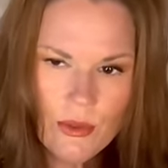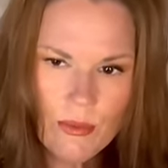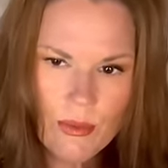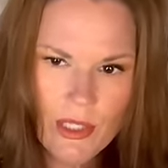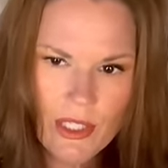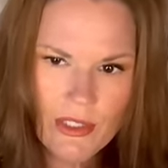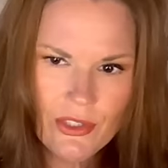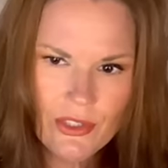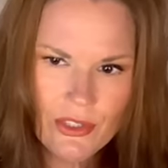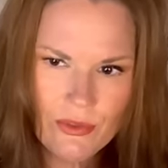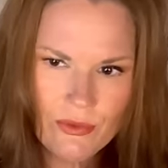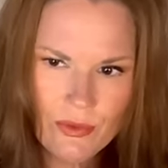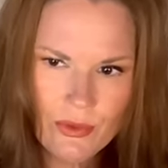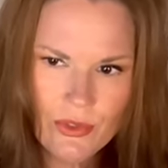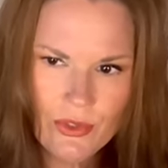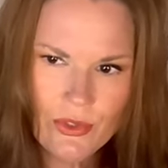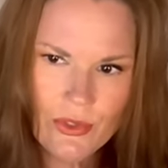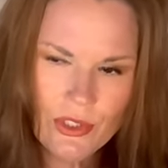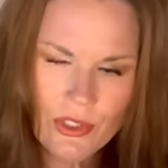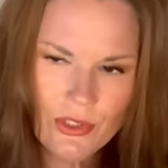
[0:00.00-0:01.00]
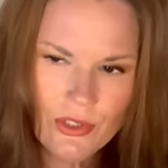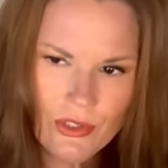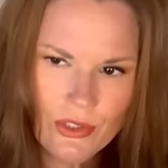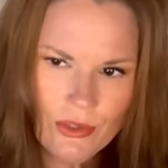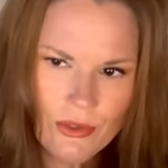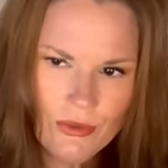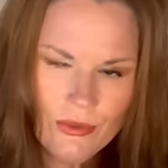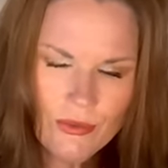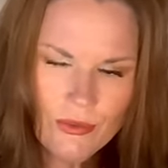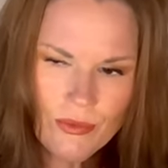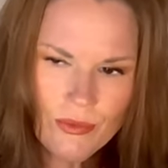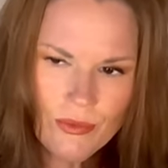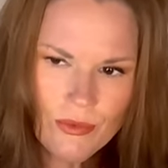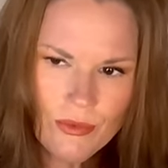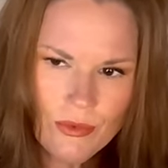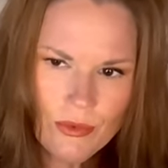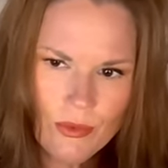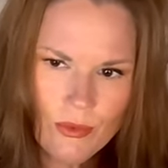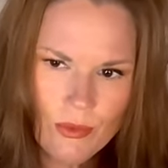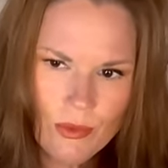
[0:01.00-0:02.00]
Passionate frustration,
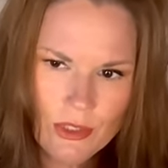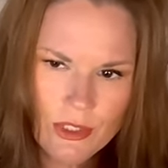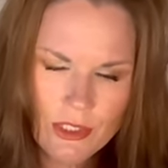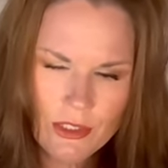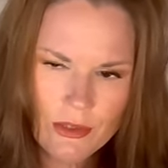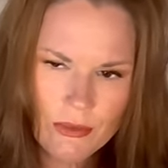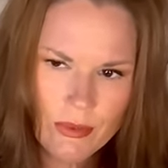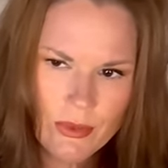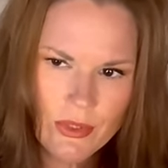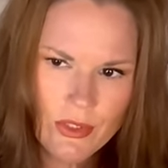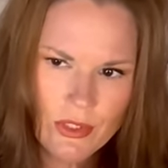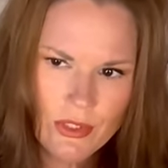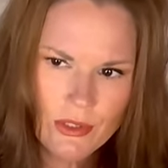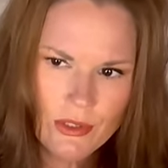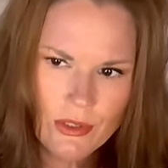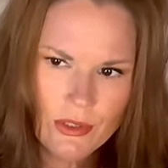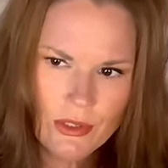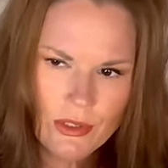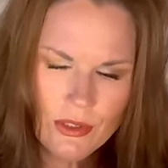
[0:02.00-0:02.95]
100%.